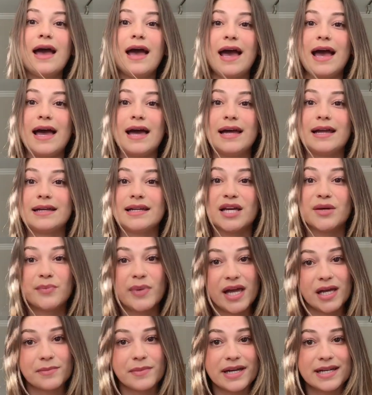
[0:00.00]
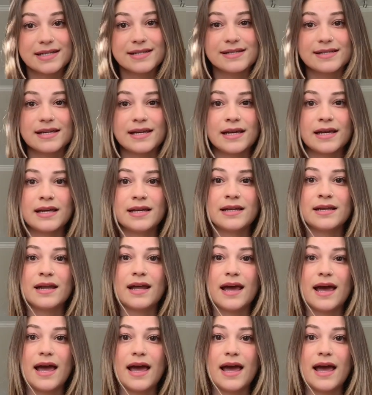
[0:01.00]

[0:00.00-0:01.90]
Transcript: and get pain medicine,